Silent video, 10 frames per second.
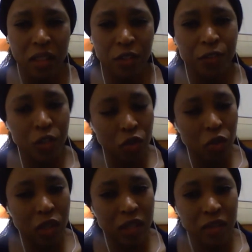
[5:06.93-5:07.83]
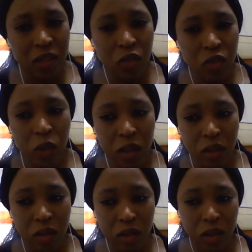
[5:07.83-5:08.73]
for students as well.